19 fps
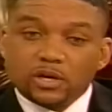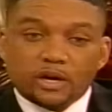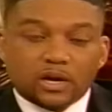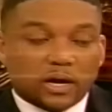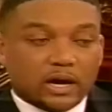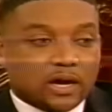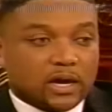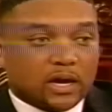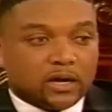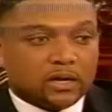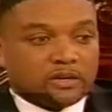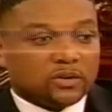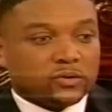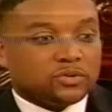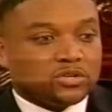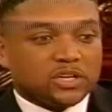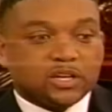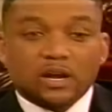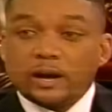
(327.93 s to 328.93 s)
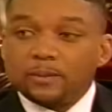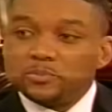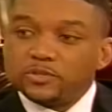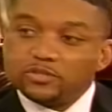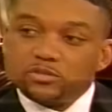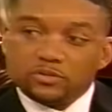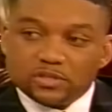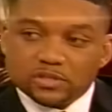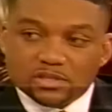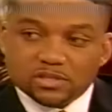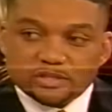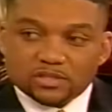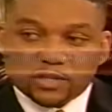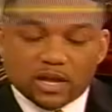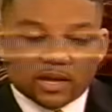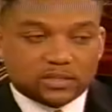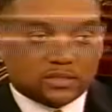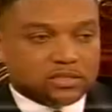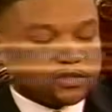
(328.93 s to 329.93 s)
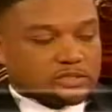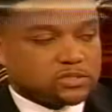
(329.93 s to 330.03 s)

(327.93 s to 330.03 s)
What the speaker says: don't get opportunities like this,